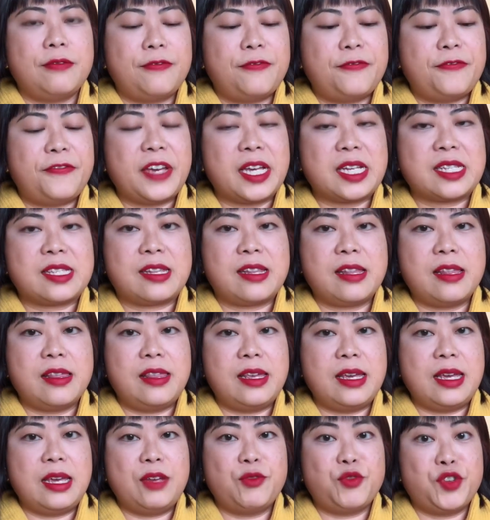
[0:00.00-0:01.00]
fixed
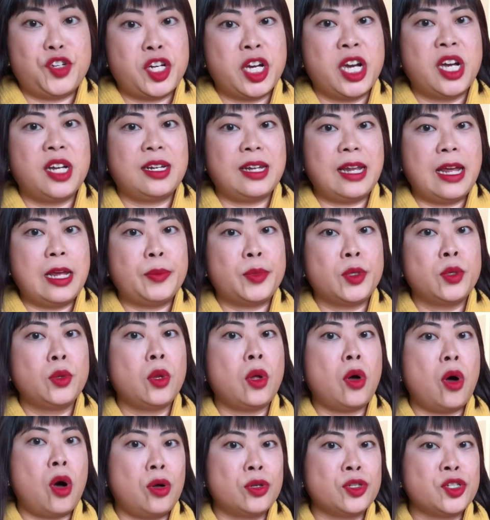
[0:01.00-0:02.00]
the return
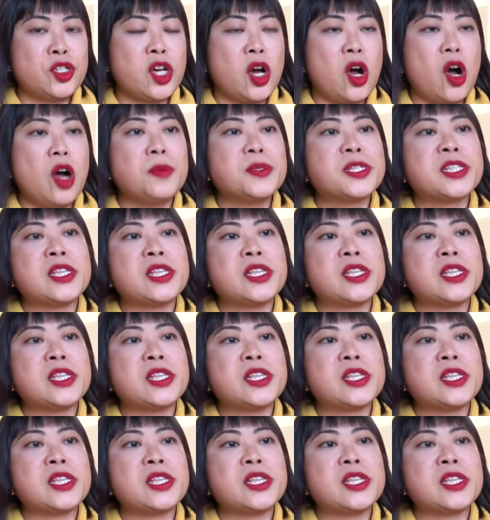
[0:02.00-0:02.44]
label on top.